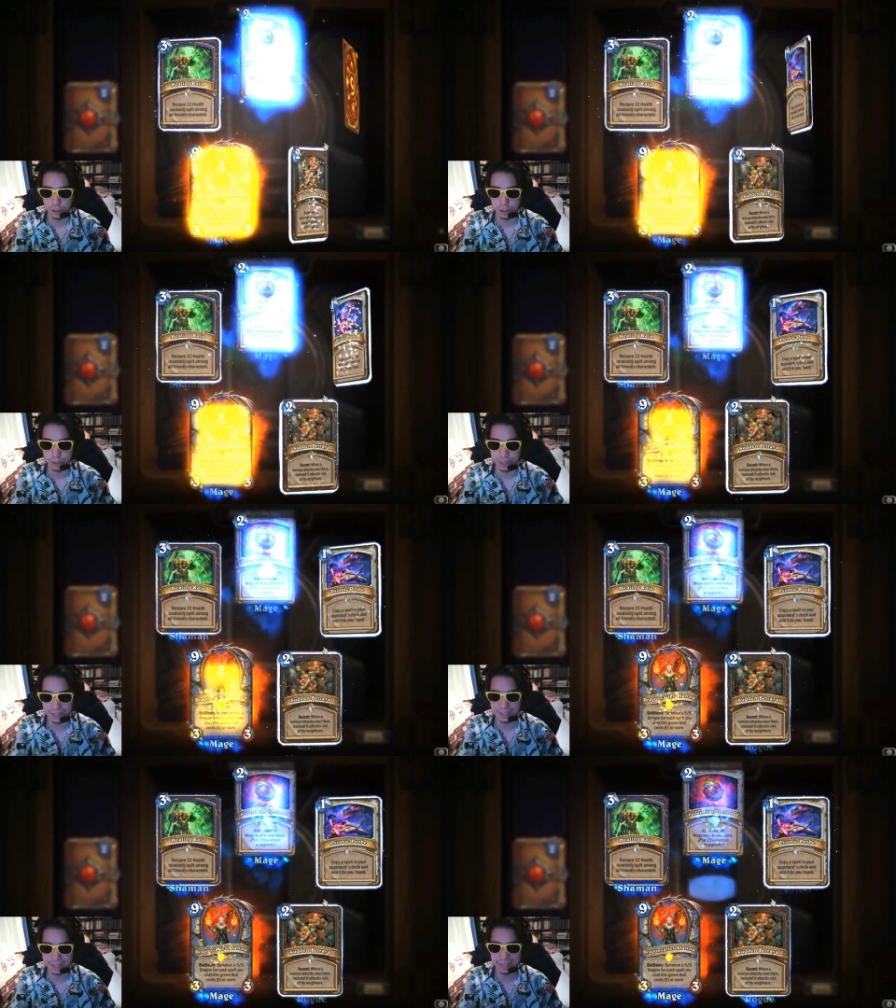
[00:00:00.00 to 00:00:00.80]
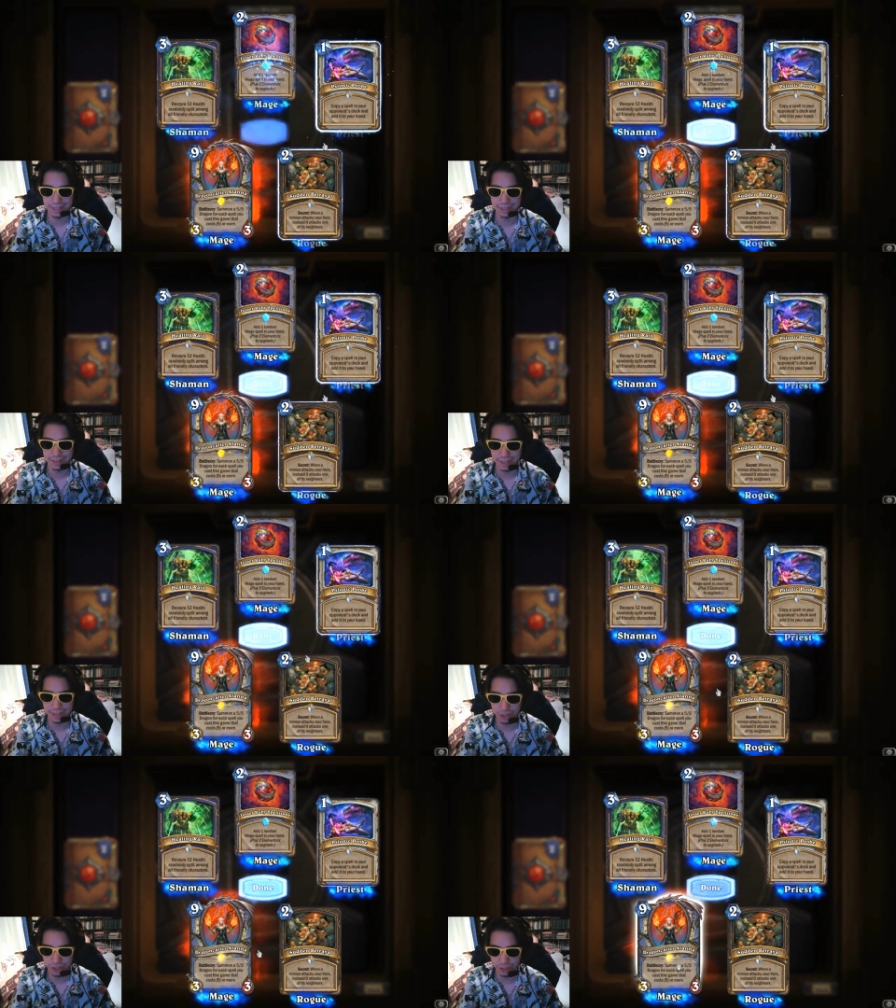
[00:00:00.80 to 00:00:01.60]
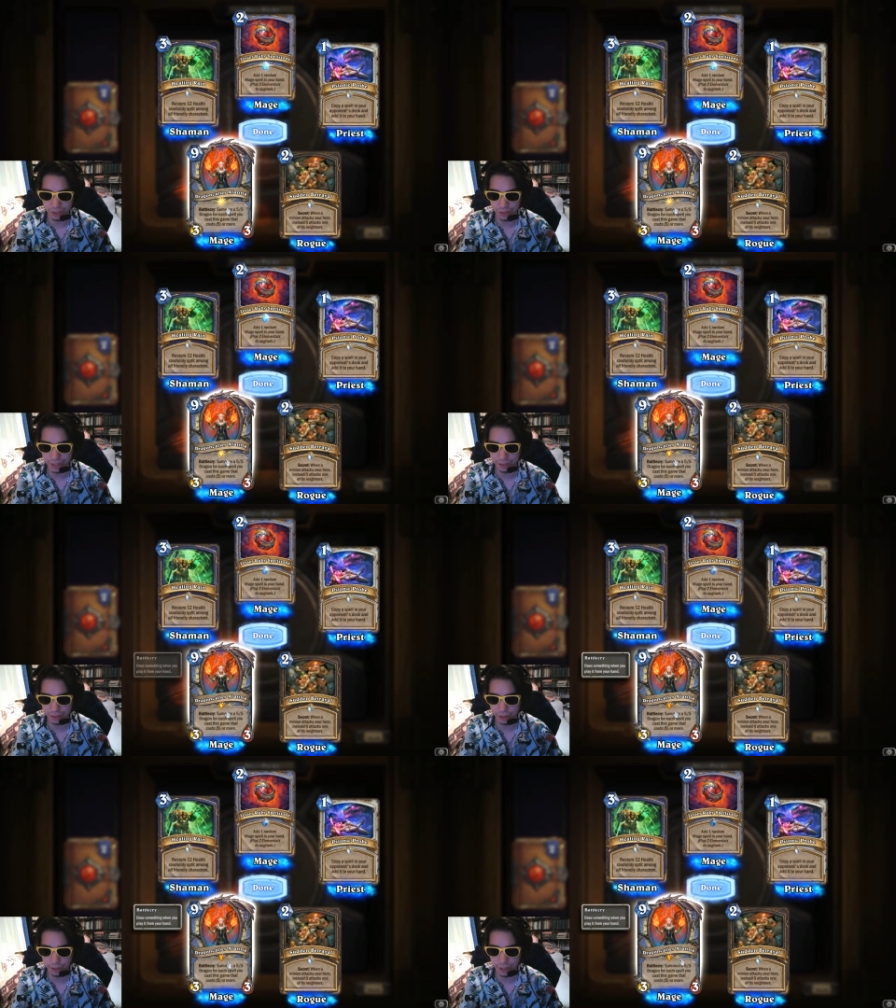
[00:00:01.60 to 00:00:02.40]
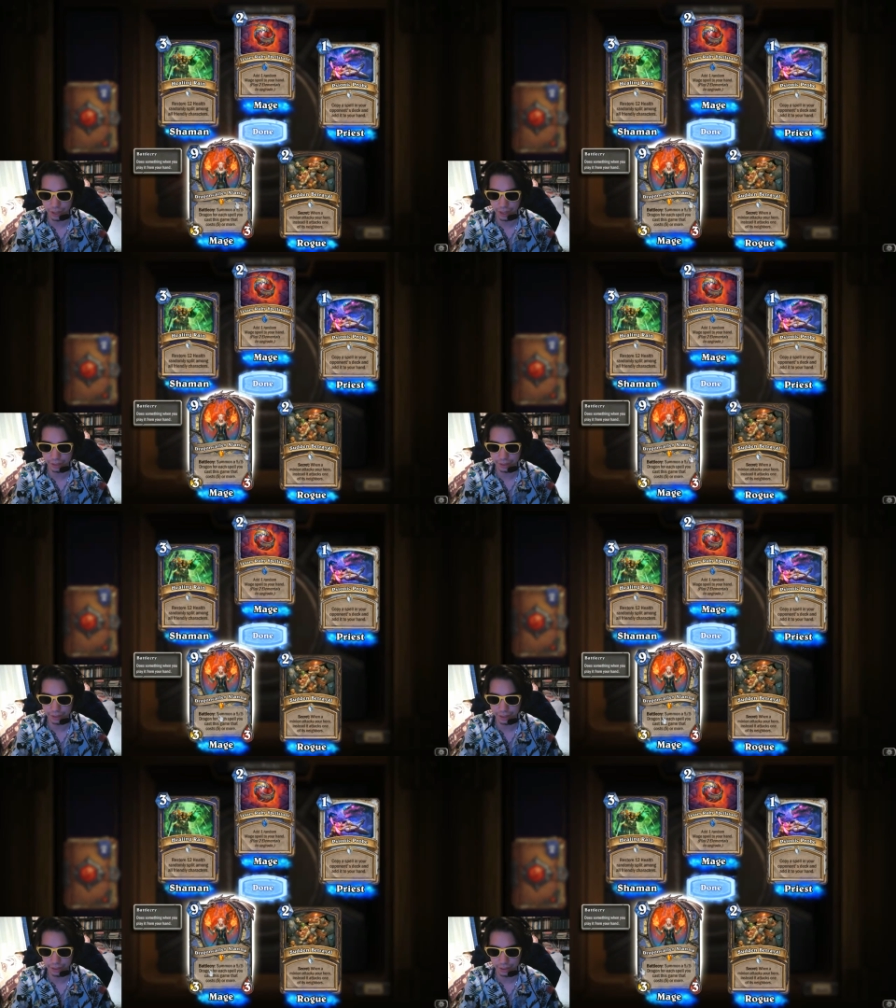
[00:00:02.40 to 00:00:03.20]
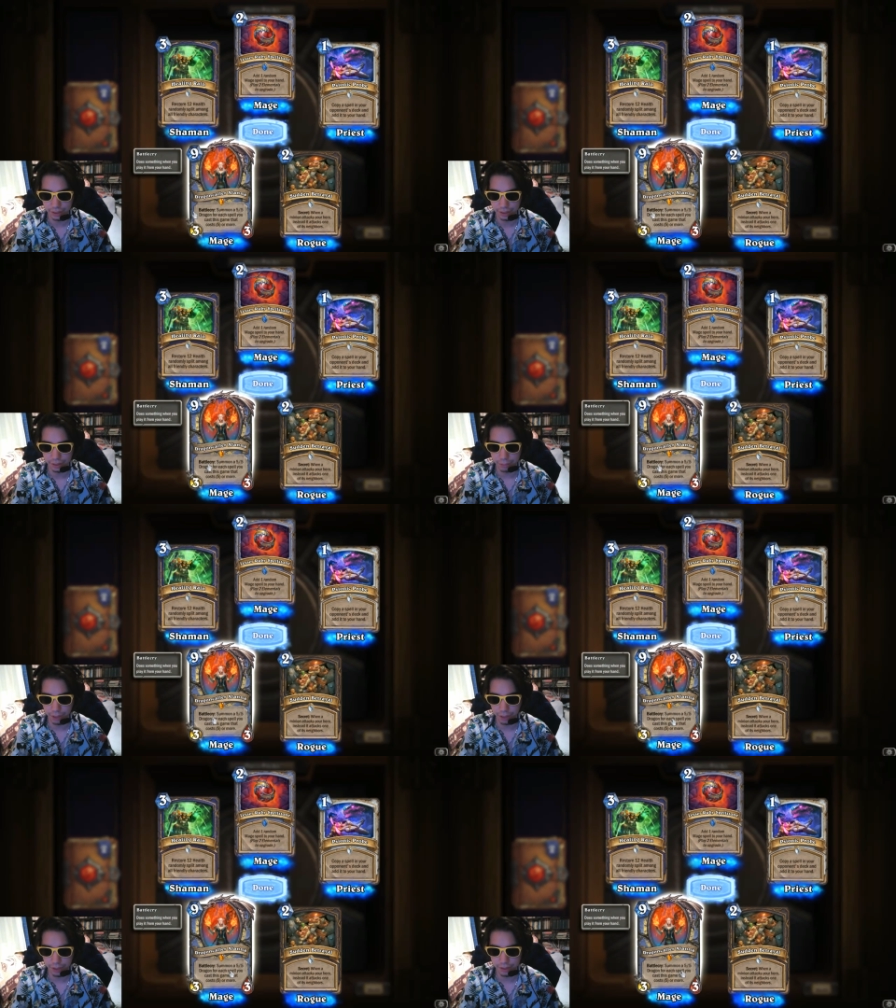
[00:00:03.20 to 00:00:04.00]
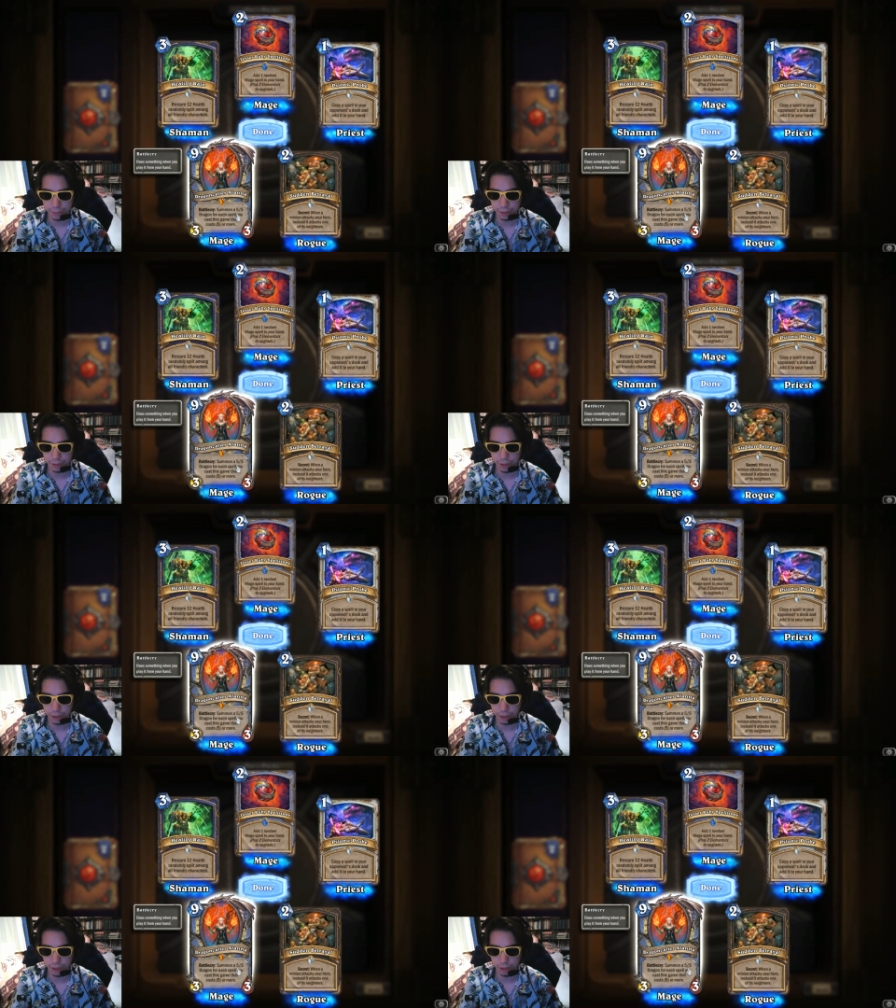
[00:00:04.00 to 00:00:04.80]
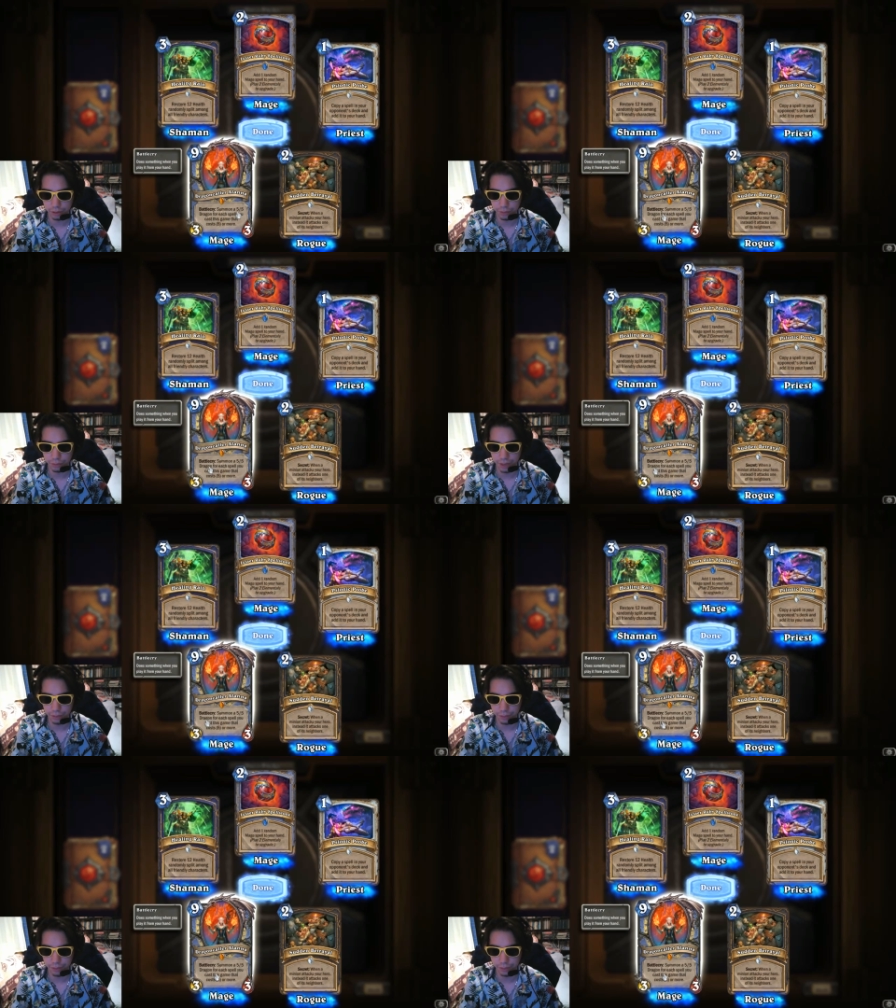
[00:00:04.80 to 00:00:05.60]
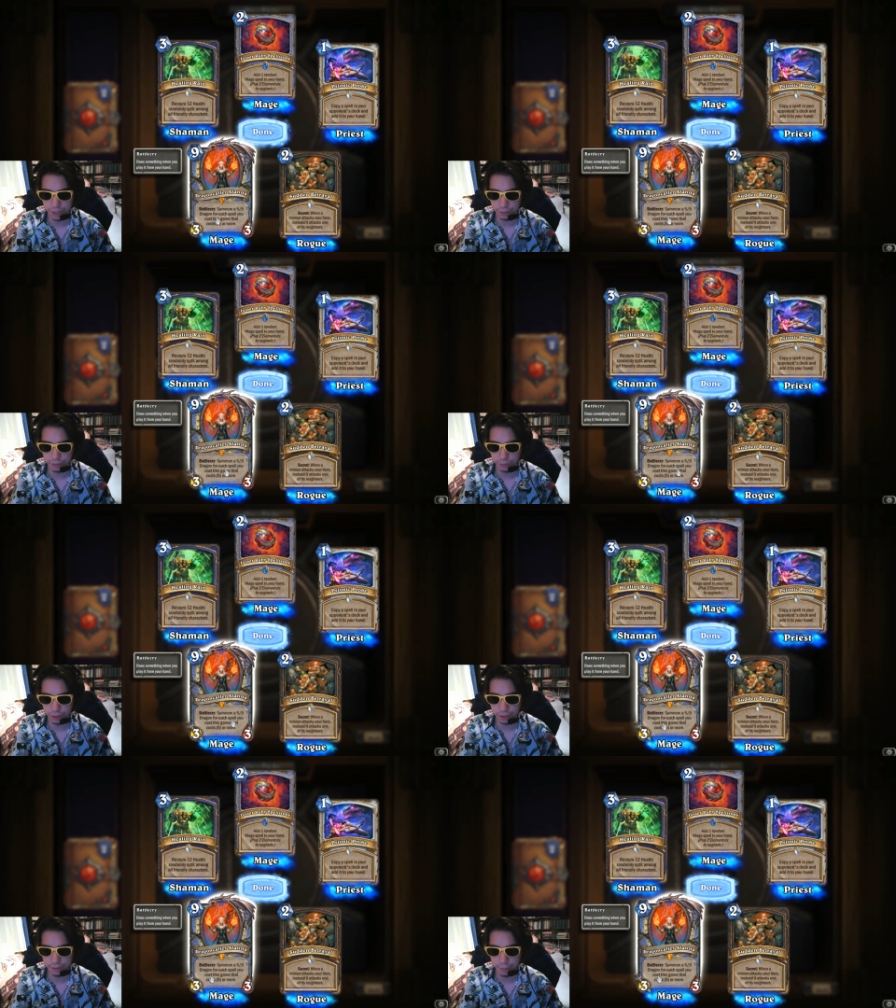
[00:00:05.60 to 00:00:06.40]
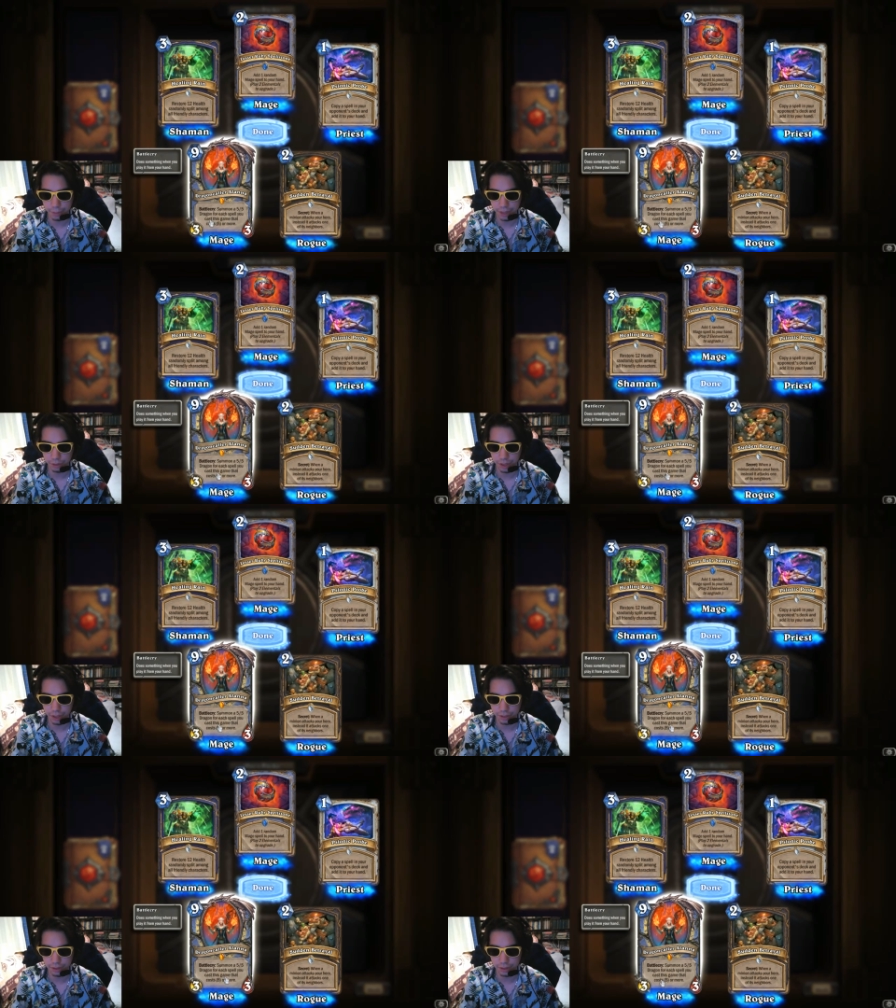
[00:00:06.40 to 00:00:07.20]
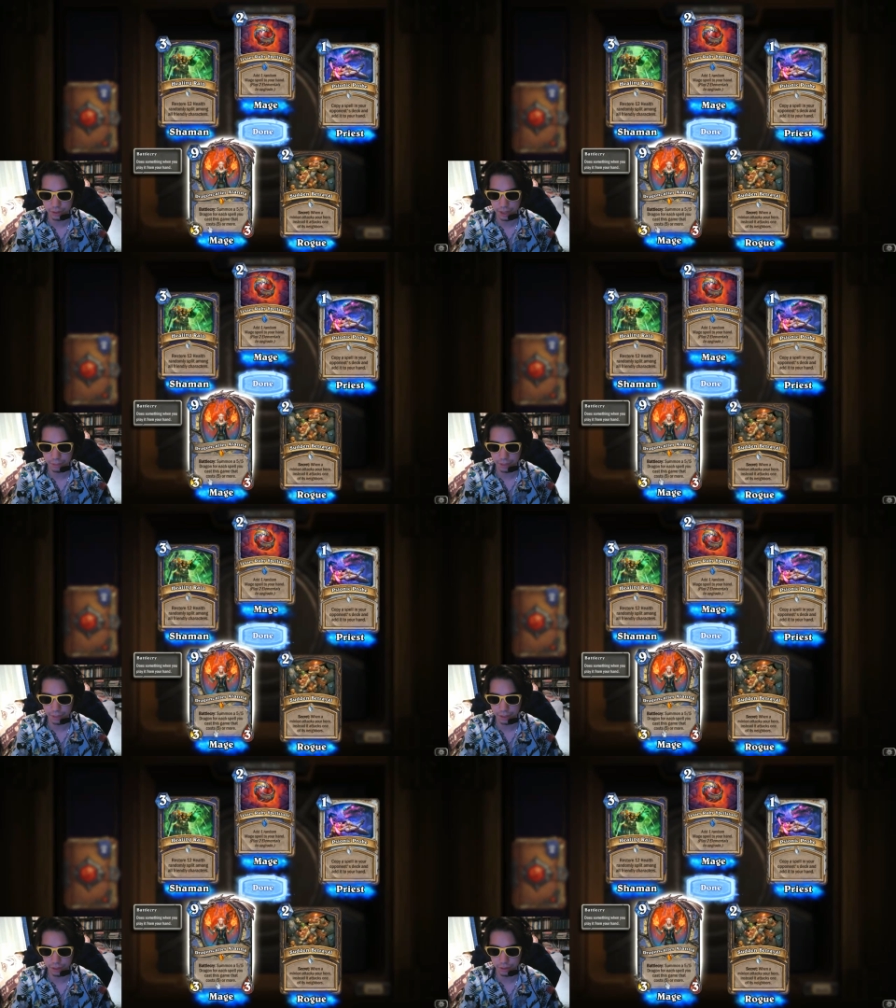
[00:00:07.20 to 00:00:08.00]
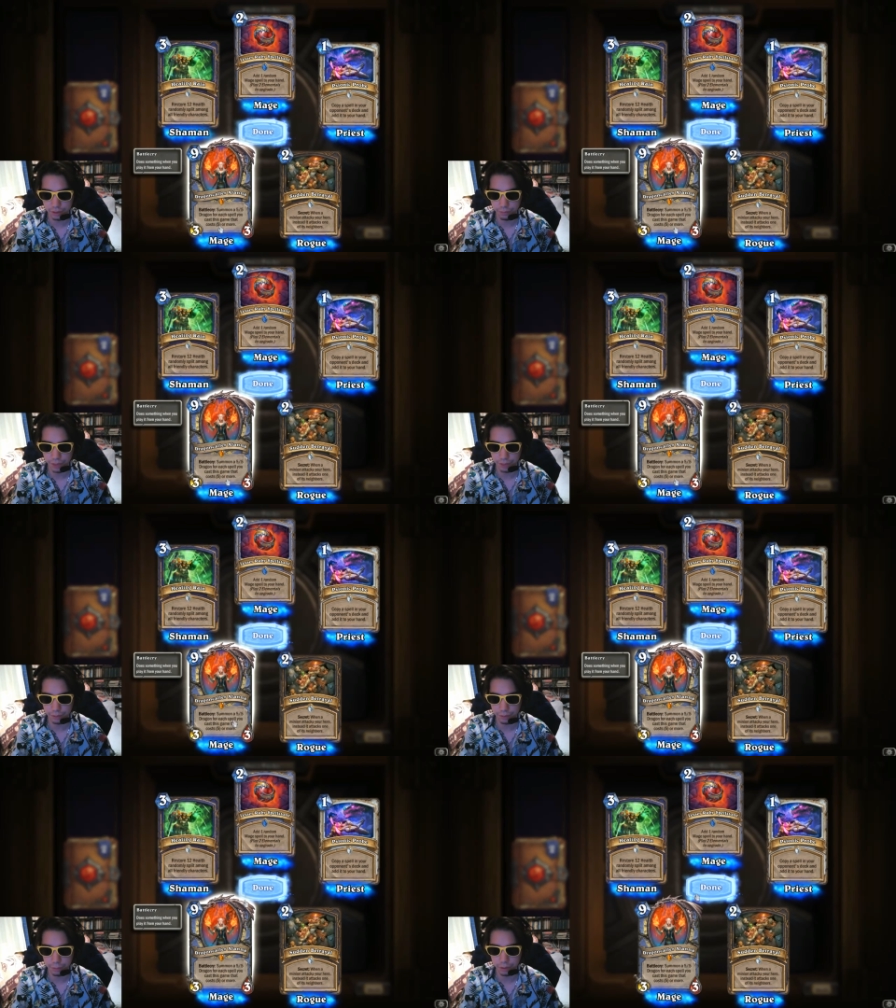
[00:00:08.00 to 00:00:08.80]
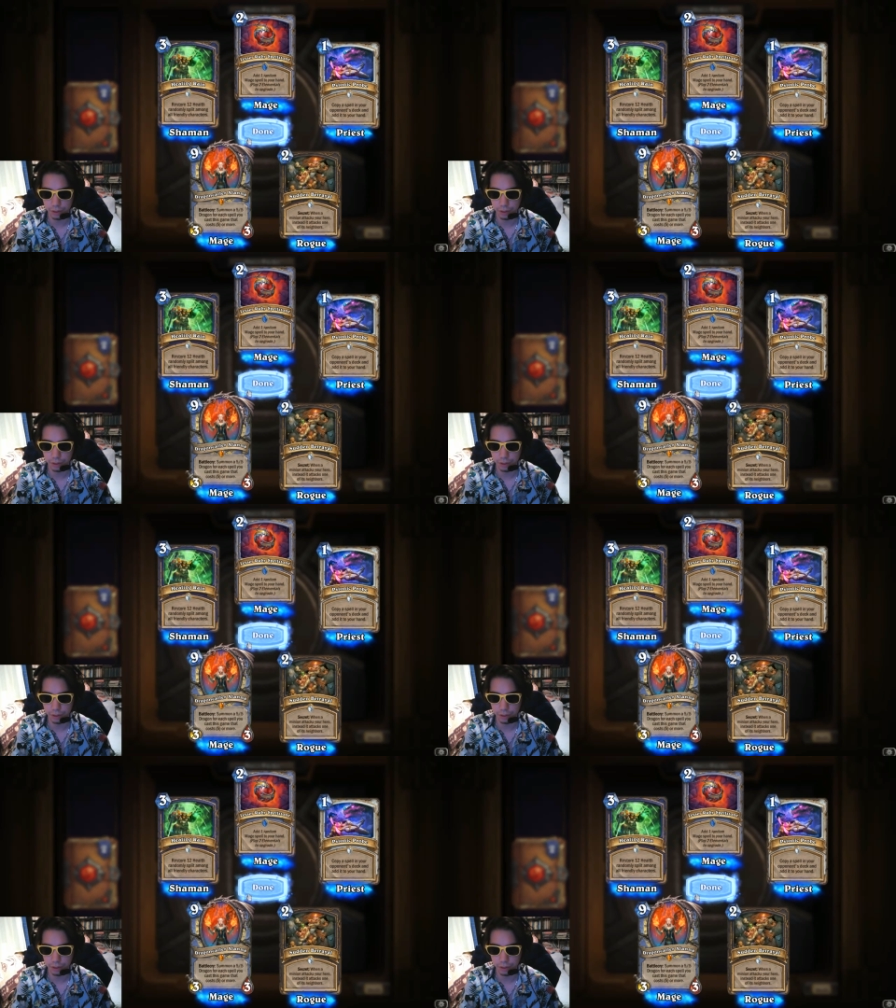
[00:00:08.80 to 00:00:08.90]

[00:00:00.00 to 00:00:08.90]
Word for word: Yes! Legendary, Dragoncaller Alanna. Battleguard, summon a five five dragon for each spell you cast this game that costs five or more.